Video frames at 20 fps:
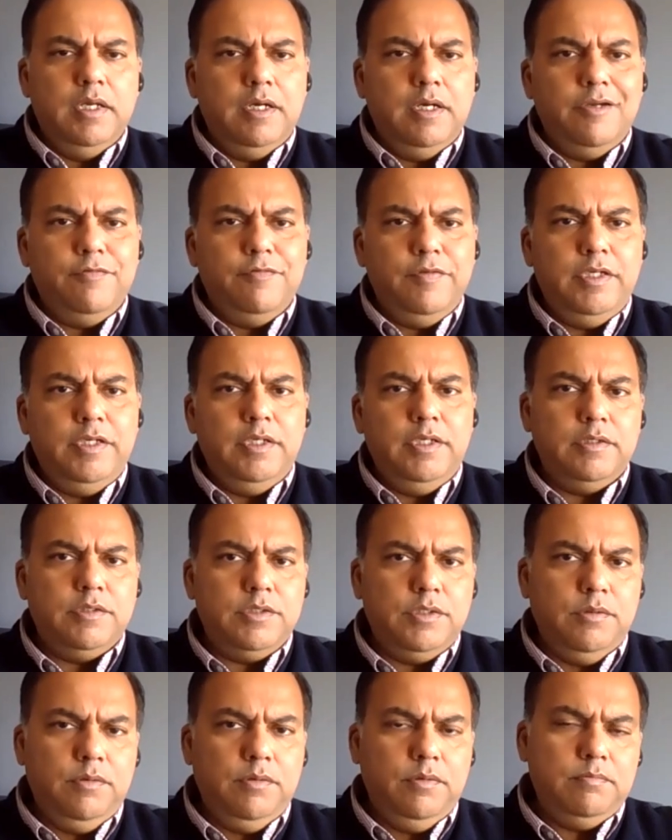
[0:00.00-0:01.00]
I feel
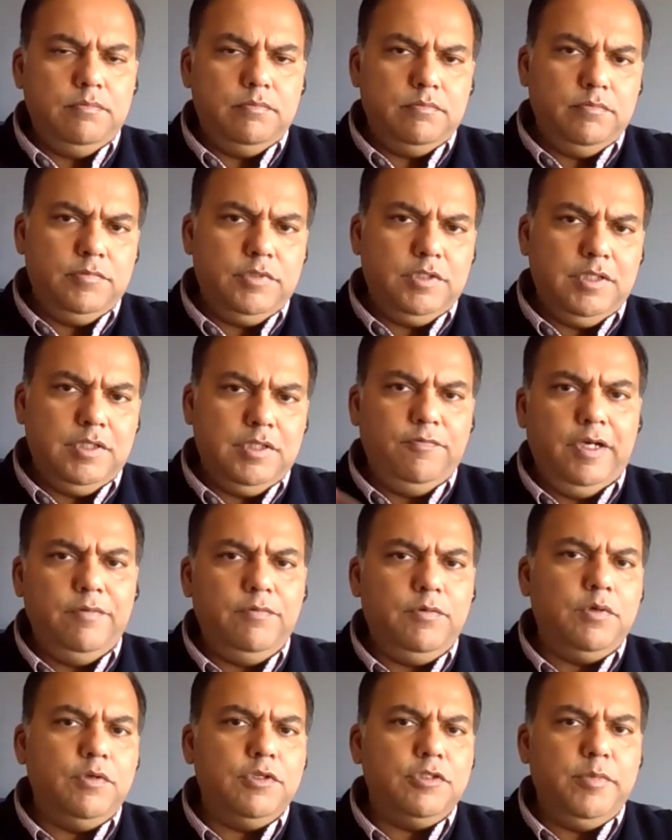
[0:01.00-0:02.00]
so sub
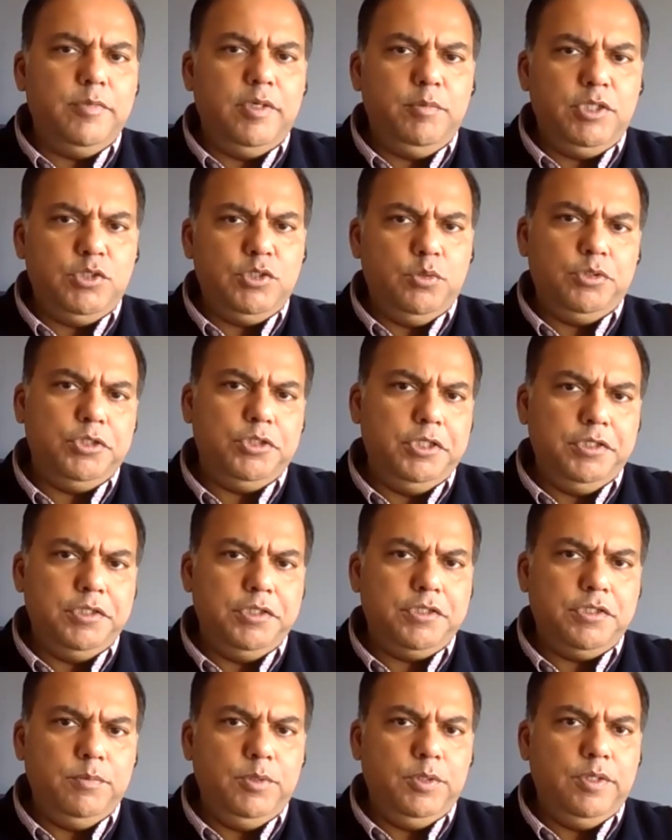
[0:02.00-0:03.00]
five crores may be socially
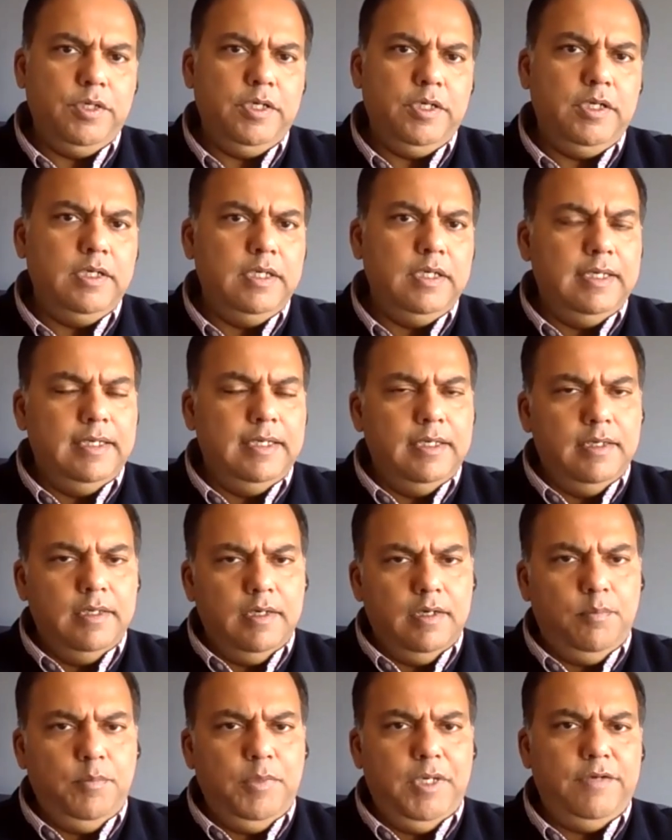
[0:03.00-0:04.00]
distributed,
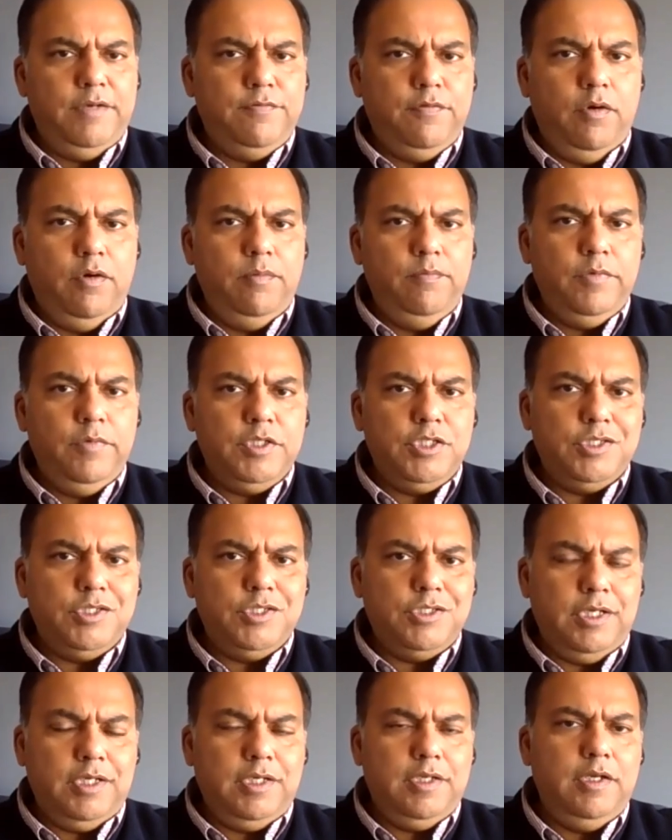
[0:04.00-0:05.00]
a platform which
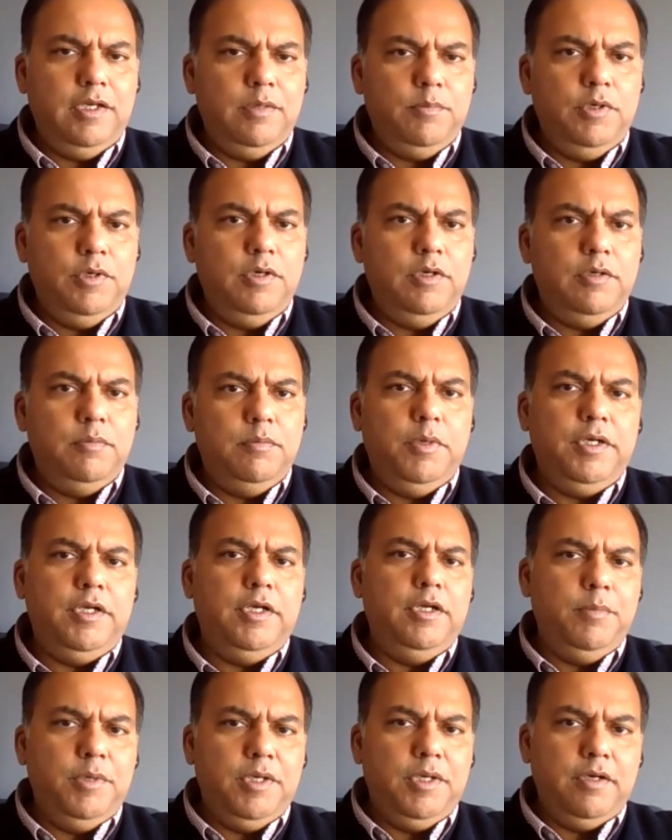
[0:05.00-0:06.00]
is tech enabled but
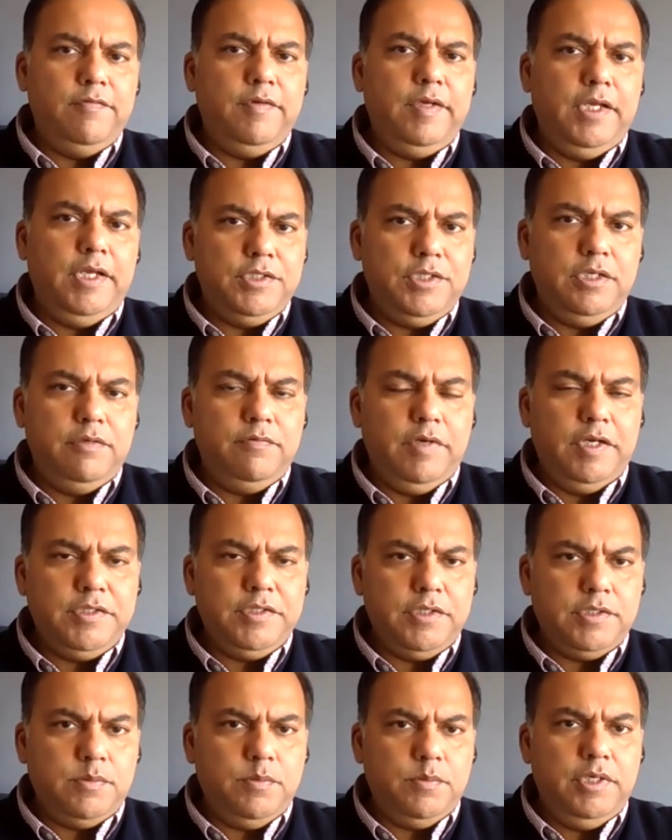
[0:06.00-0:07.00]
independent financial
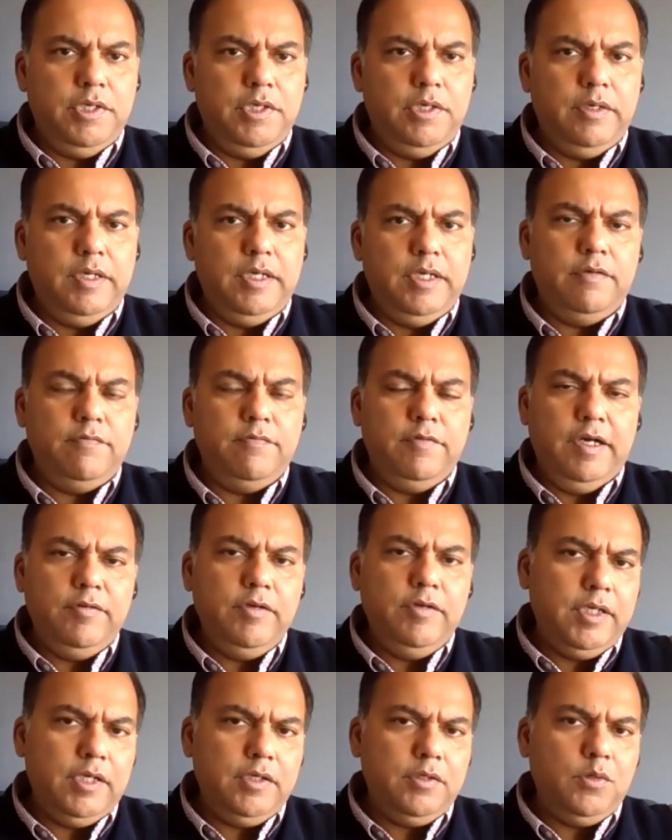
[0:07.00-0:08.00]
advisors working on it.
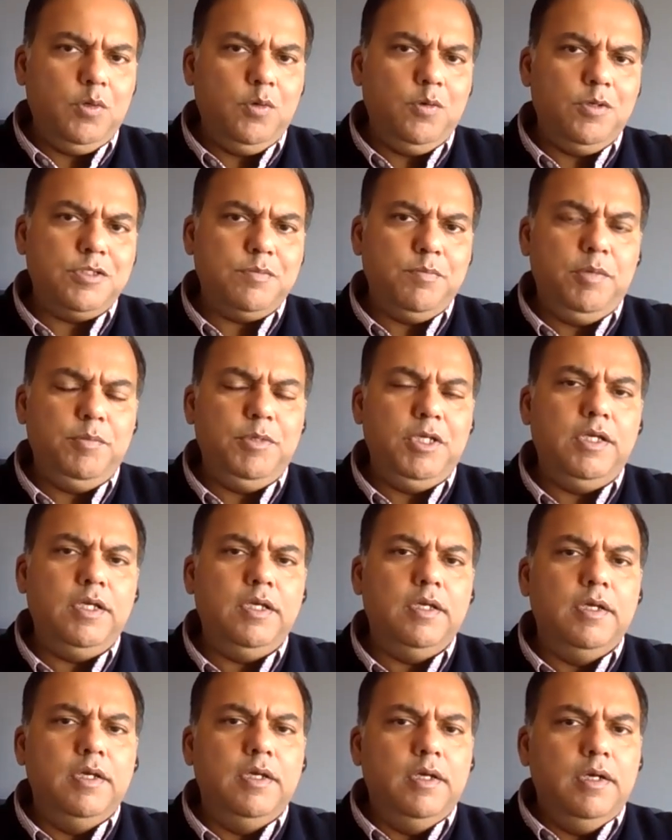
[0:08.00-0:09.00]
Five to ten crores
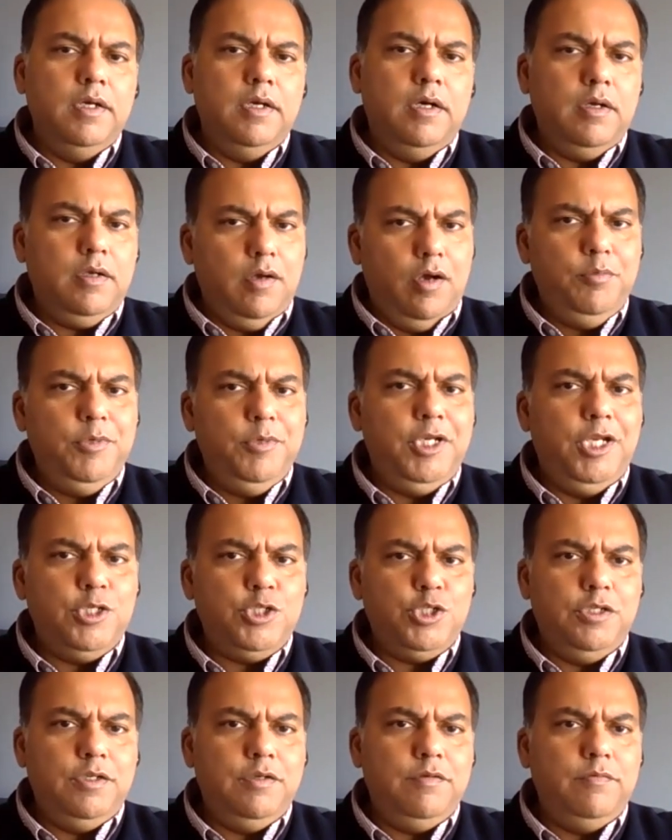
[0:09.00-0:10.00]
maybe a
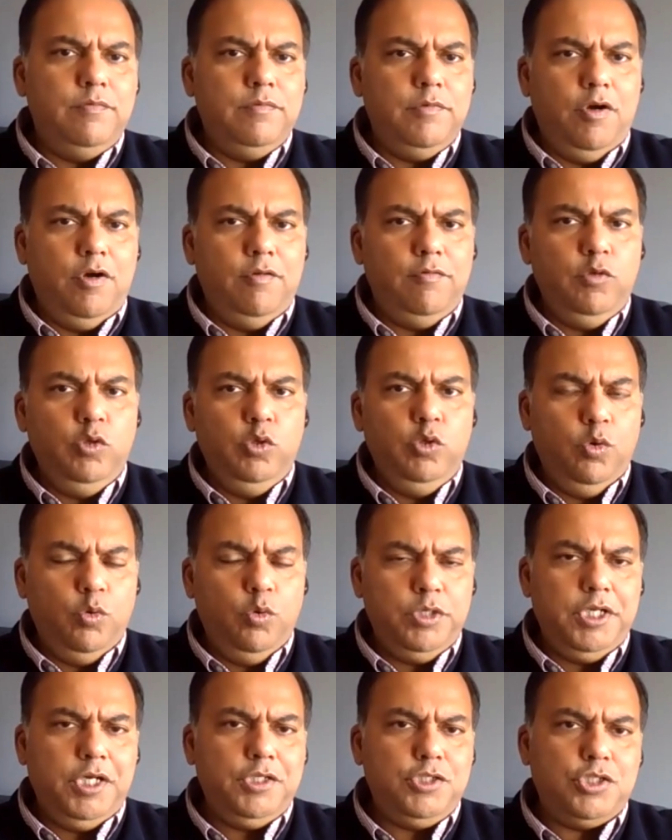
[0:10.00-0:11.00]
combination of
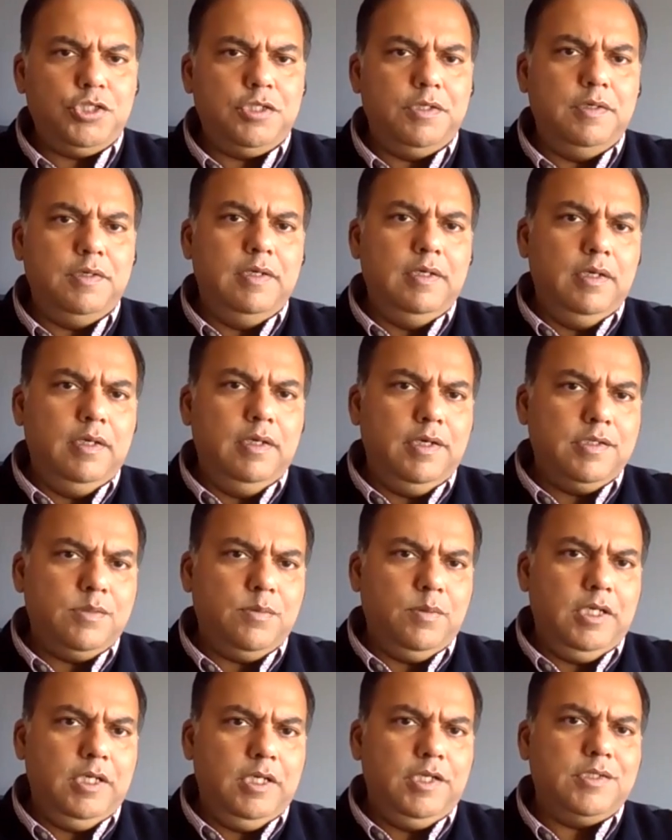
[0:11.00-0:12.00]
low touch as
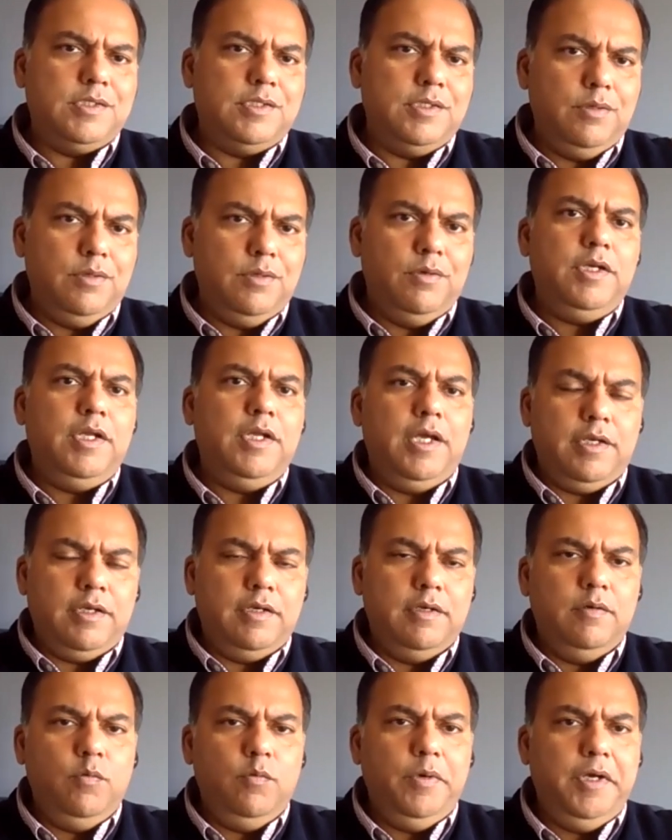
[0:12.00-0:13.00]
well as you know tech
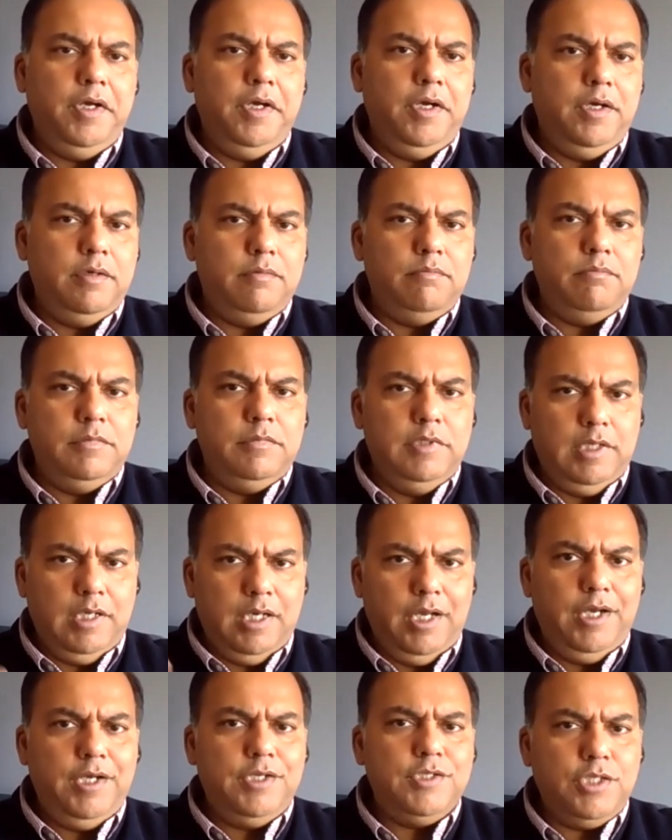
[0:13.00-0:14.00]
where mm-hmm. the
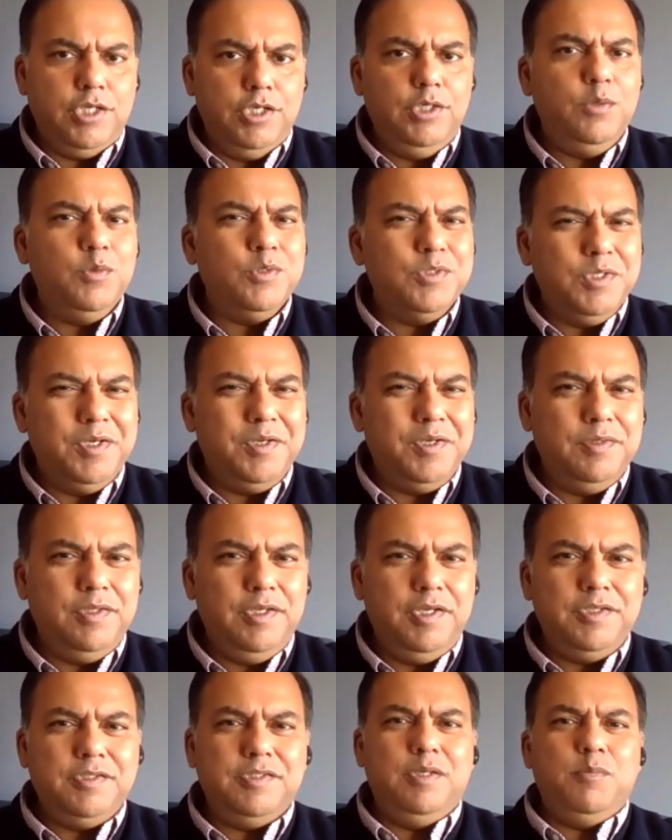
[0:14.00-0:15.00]
clients can do certain
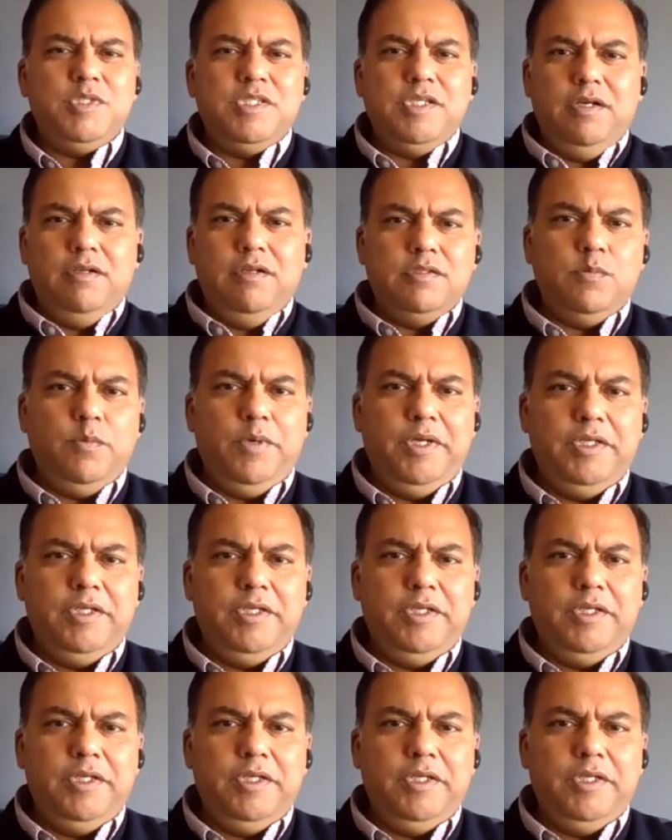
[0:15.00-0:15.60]
things themselves